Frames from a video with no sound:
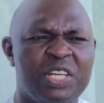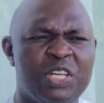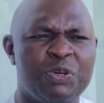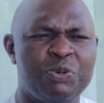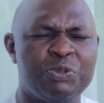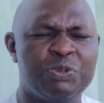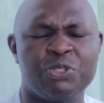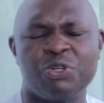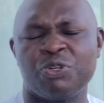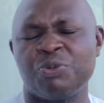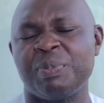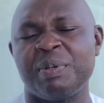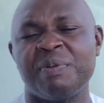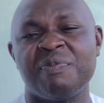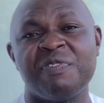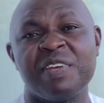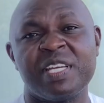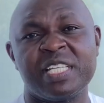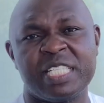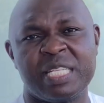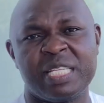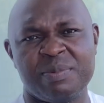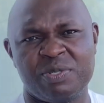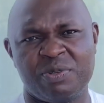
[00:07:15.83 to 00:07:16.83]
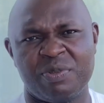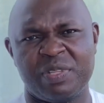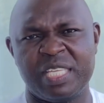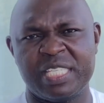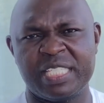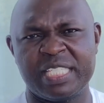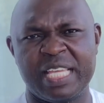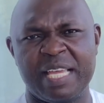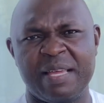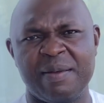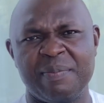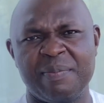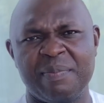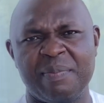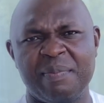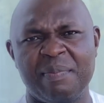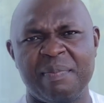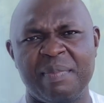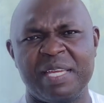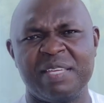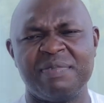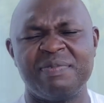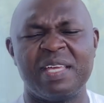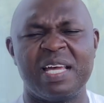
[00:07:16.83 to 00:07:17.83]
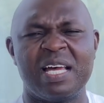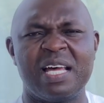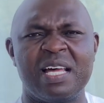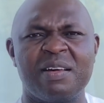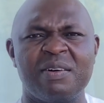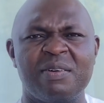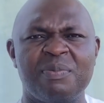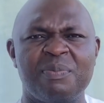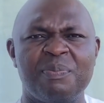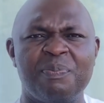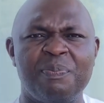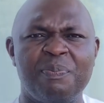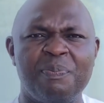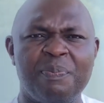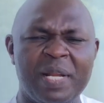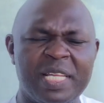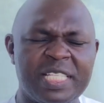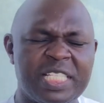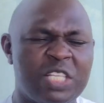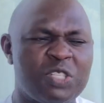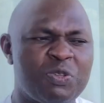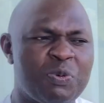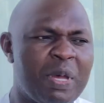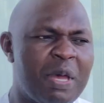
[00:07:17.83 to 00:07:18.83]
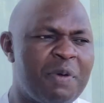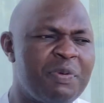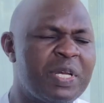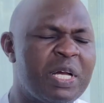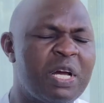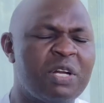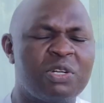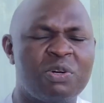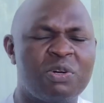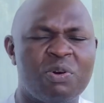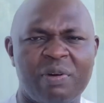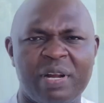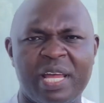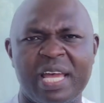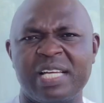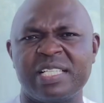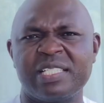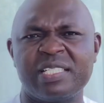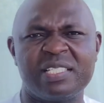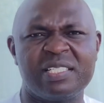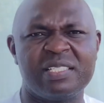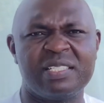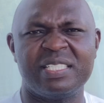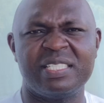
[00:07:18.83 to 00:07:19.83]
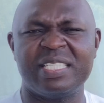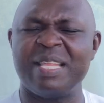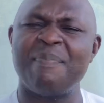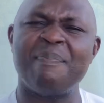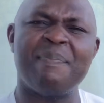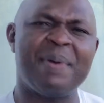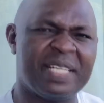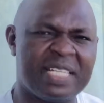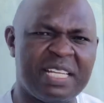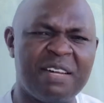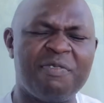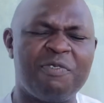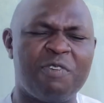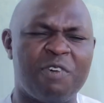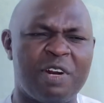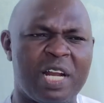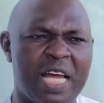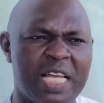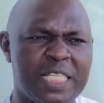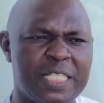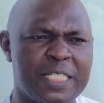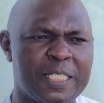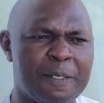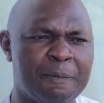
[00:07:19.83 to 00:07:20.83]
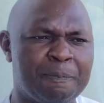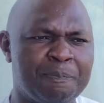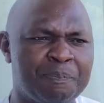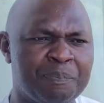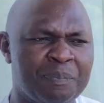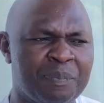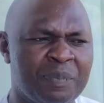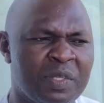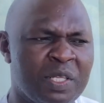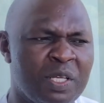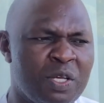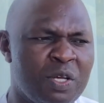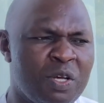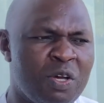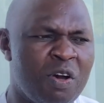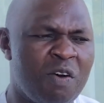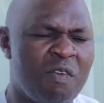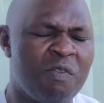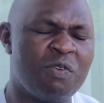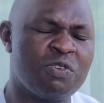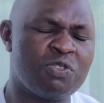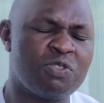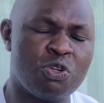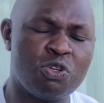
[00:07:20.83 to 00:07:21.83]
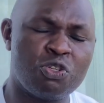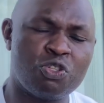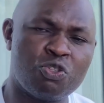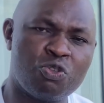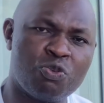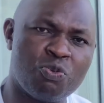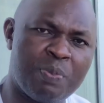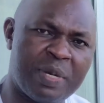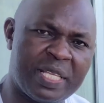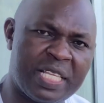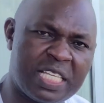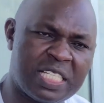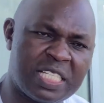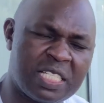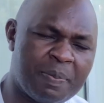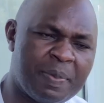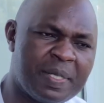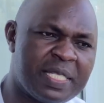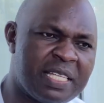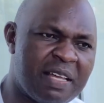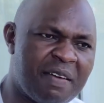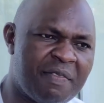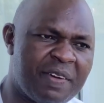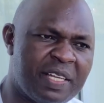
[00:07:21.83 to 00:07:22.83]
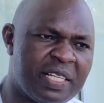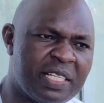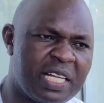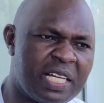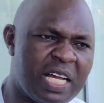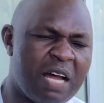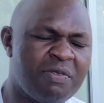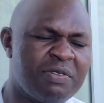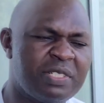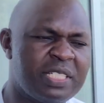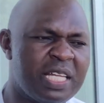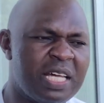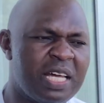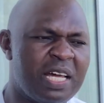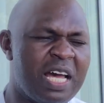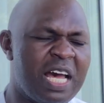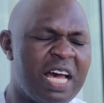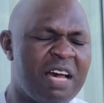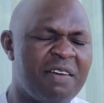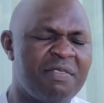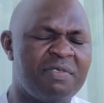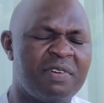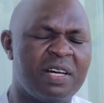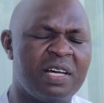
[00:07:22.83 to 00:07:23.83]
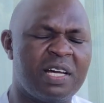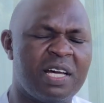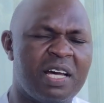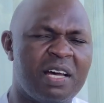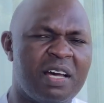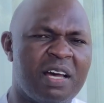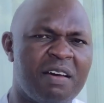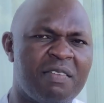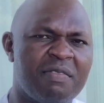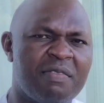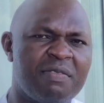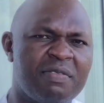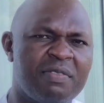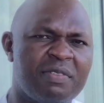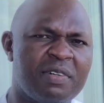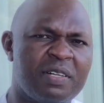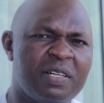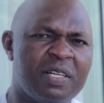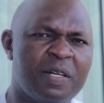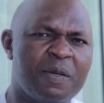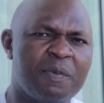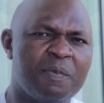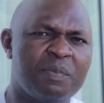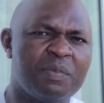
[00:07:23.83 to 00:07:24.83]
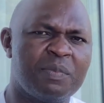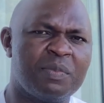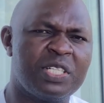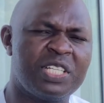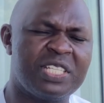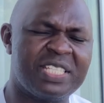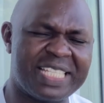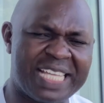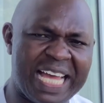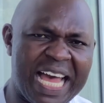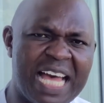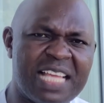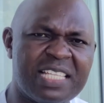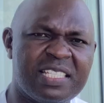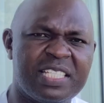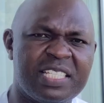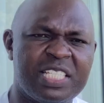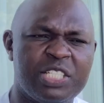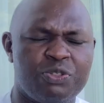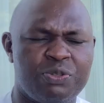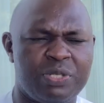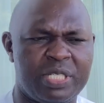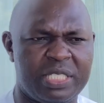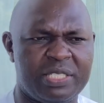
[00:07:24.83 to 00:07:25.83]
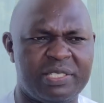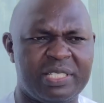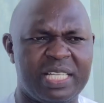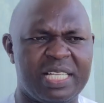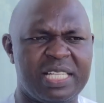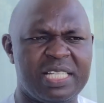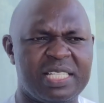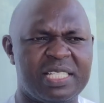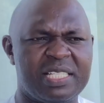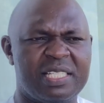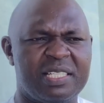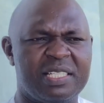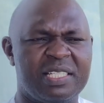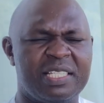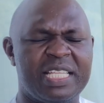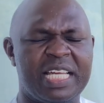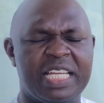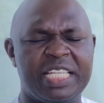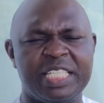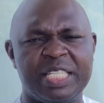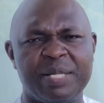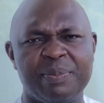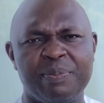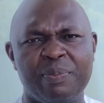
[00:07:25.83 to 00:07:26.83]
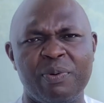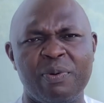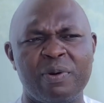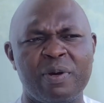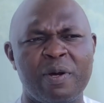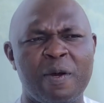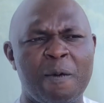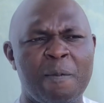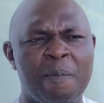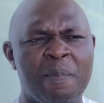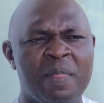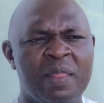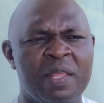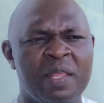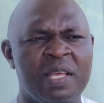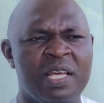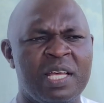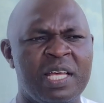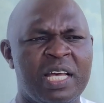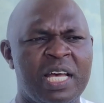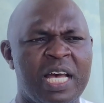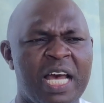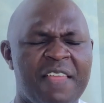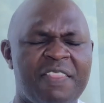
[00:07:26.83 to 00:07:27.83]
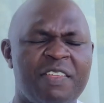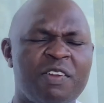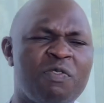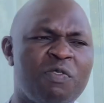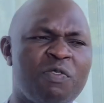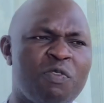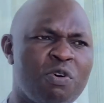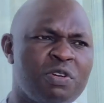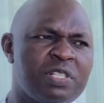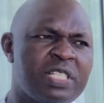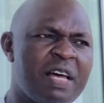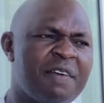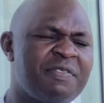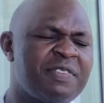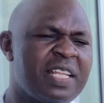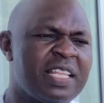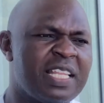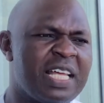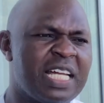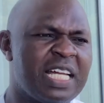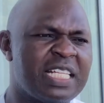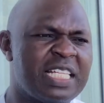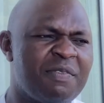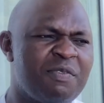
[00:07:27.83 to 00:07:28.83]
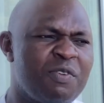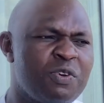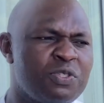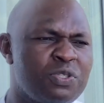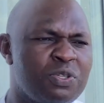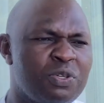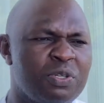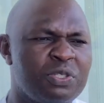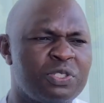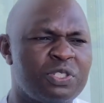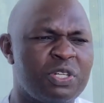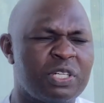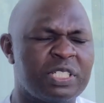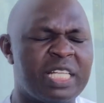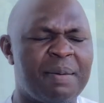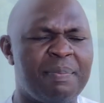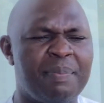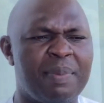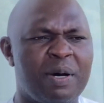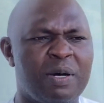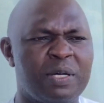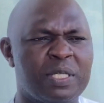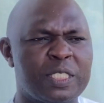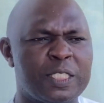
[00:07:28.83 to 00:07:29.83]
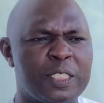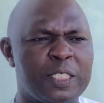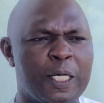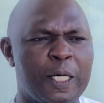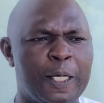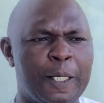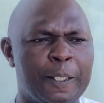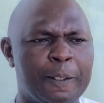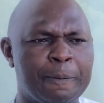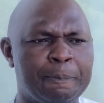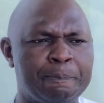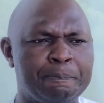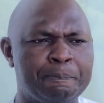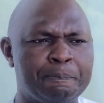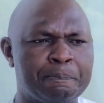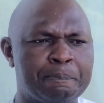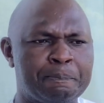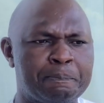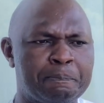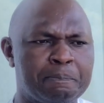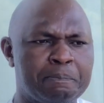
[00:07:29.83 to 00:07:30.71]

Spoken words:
we should not be victims of the same. If there are places where we can correct, the better for us. Of course, those two major splits I've encountered, I've discussed into details. They're in the book. And then, of course, after that, I've also talked about the